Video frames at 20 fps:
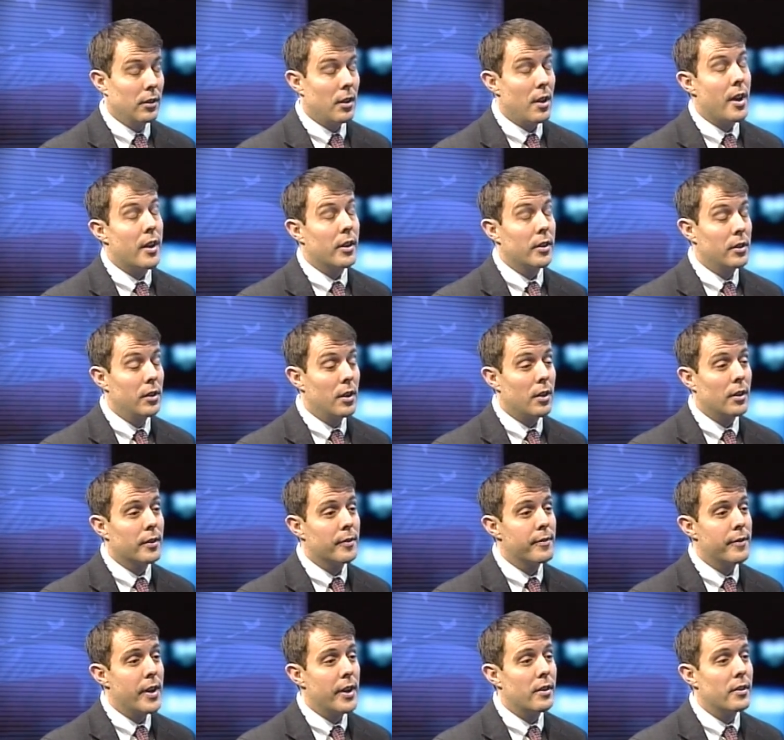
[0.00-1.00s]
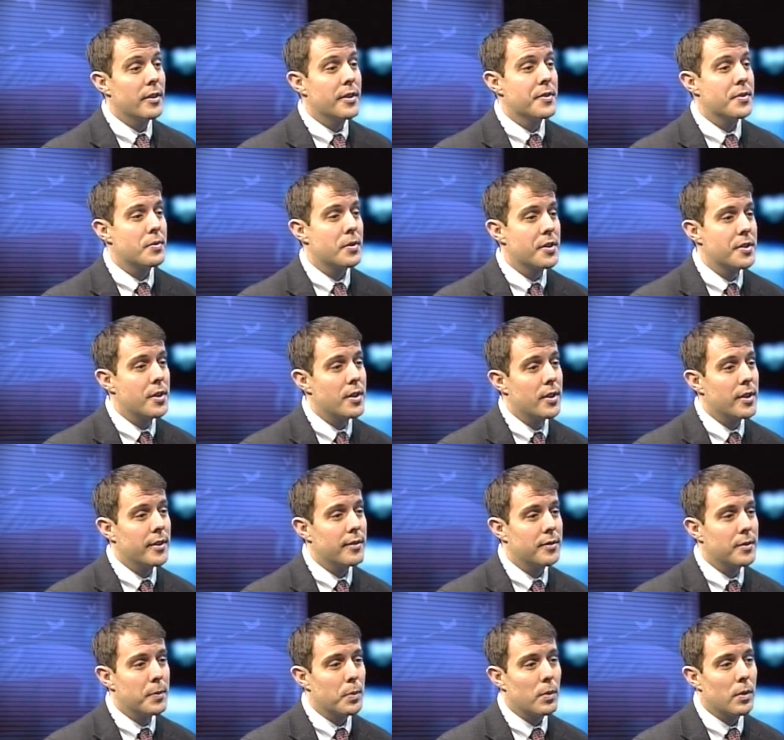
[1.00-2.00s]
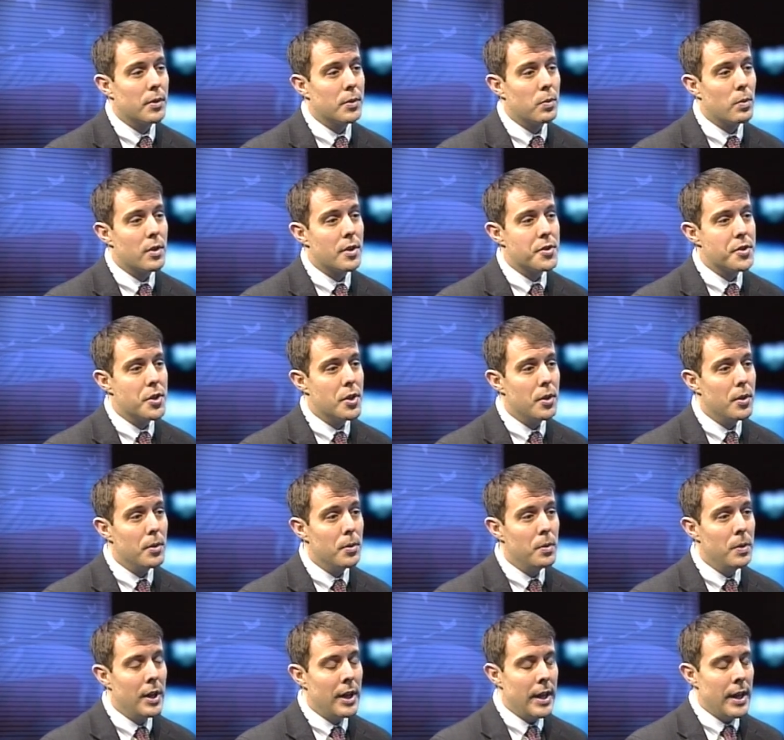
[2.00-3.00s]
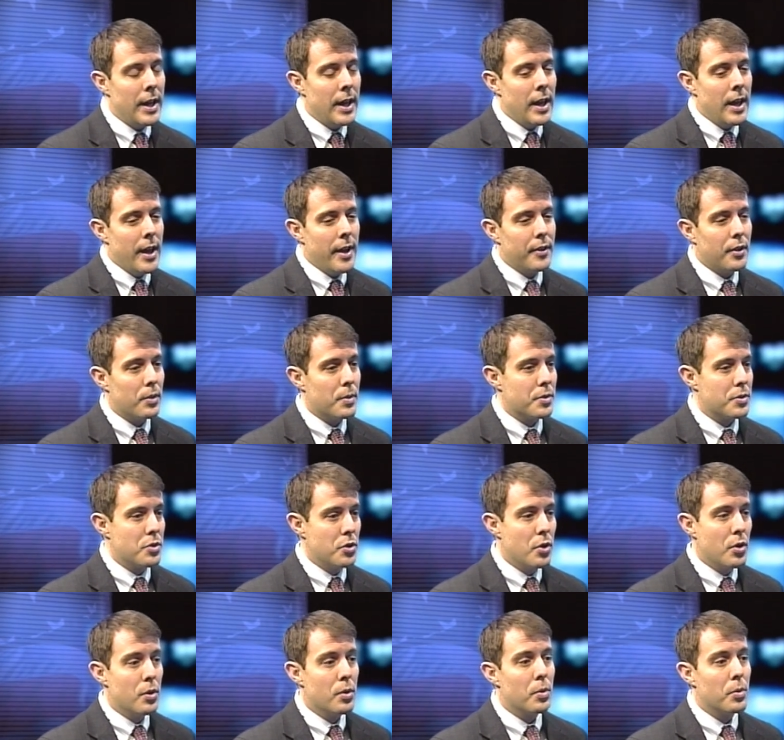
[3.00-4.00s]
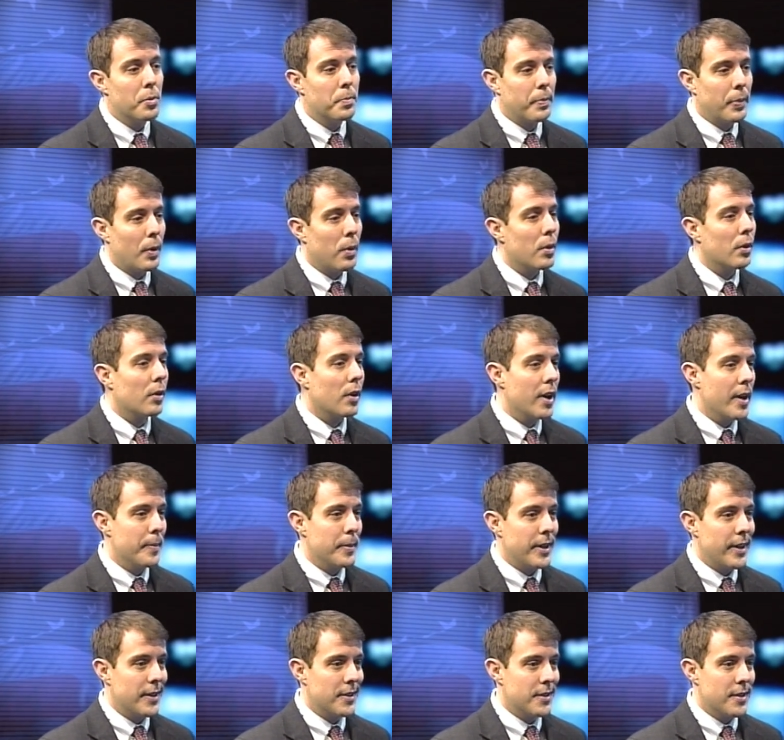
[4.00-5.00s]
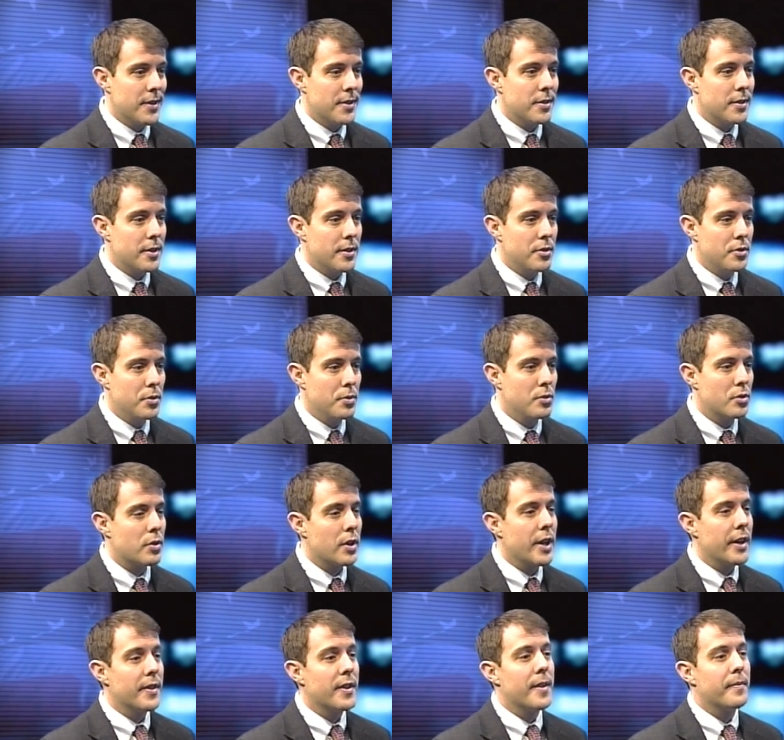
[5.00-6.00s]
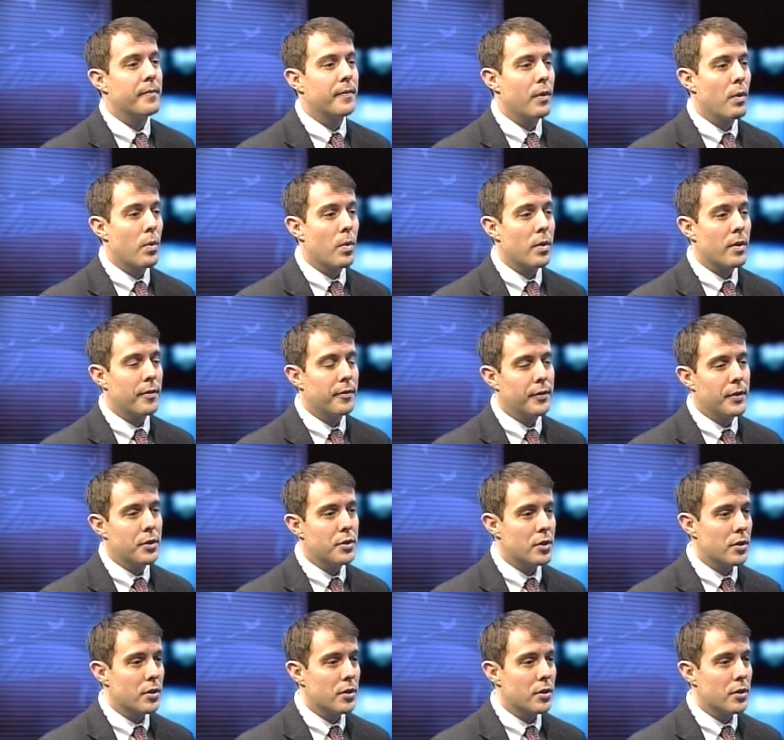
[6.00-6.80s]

of young veterans returning from World War II, and there was no program that existed to train them for future